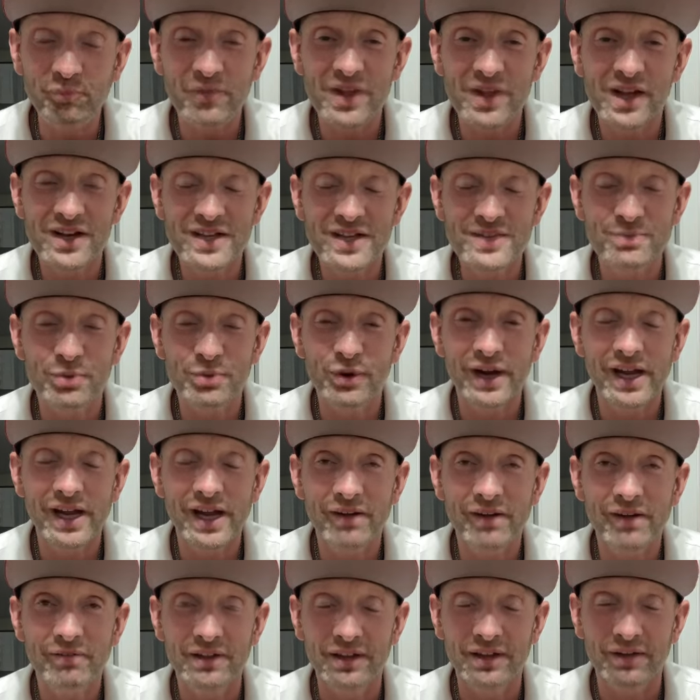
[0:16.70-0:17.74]
Let's pray.
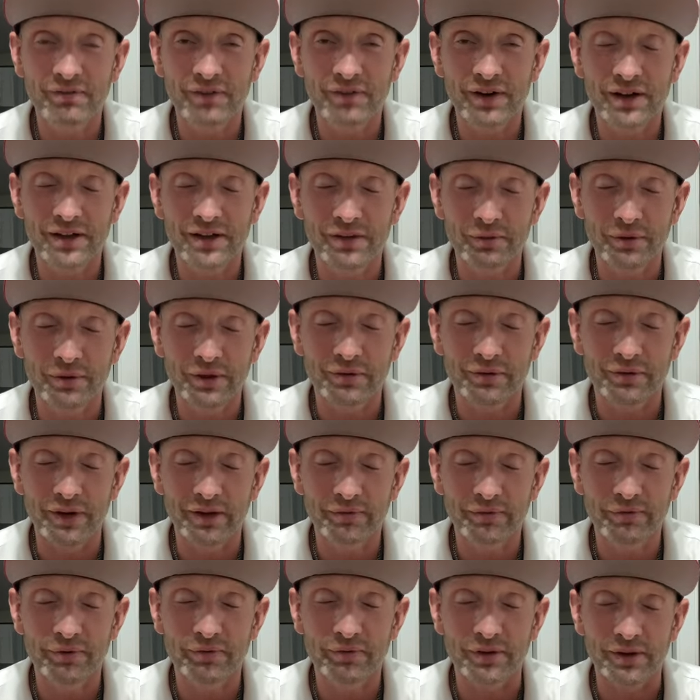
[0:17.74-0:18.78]
Heavenly Father, we're
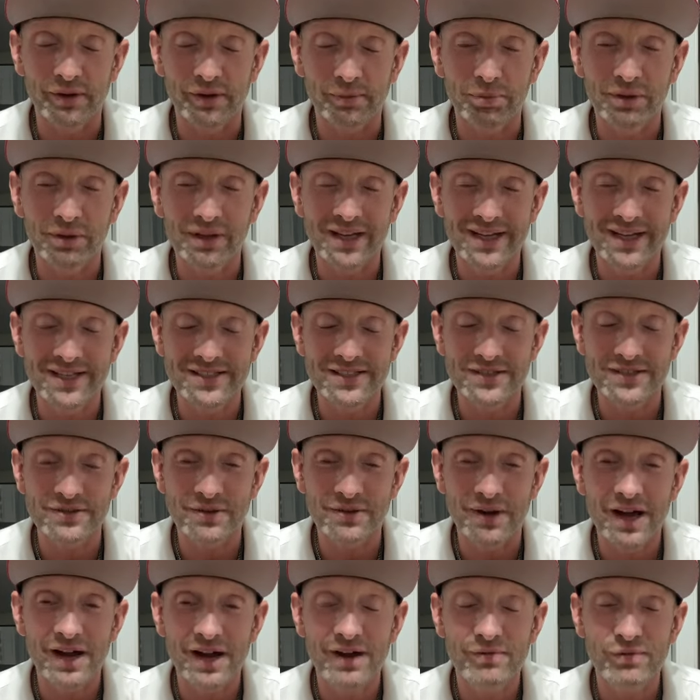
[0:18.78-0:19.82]
grateful for the plans that you
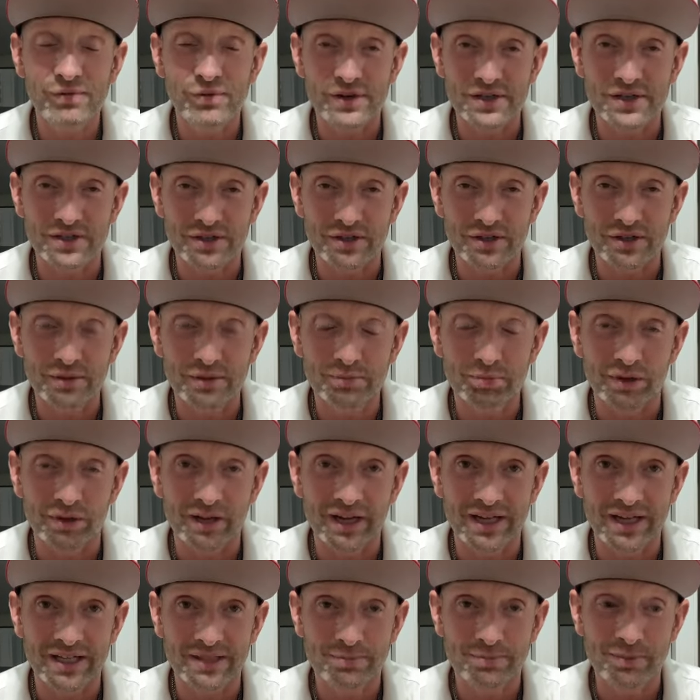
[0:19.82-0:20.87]
have for us, good
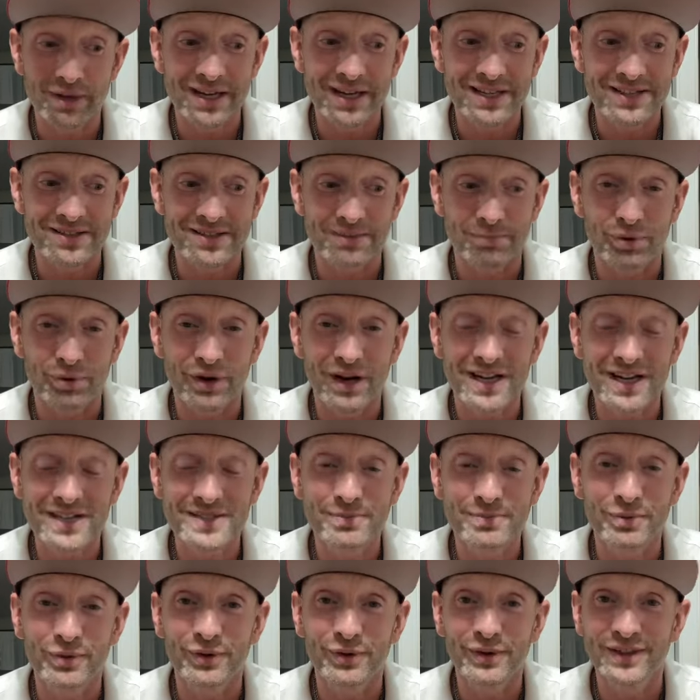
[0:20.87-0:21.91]
plans, plans to
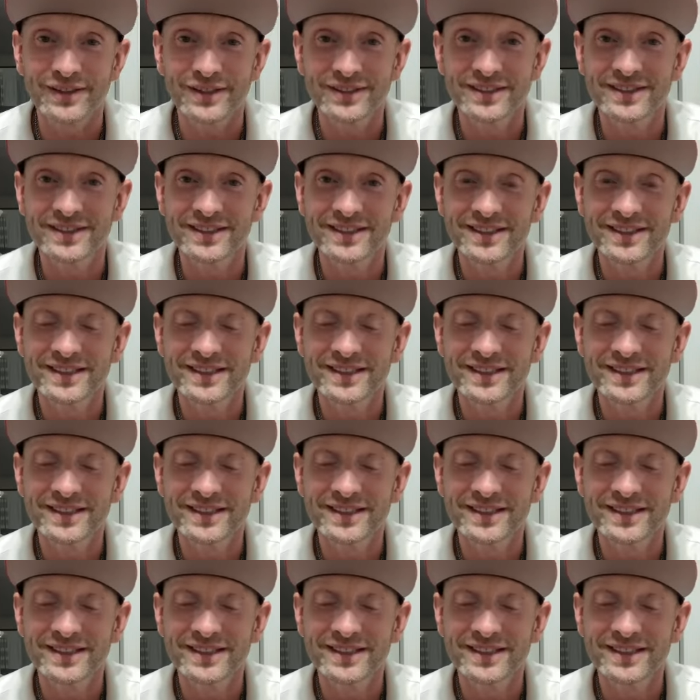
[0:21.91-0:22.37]
prosper us.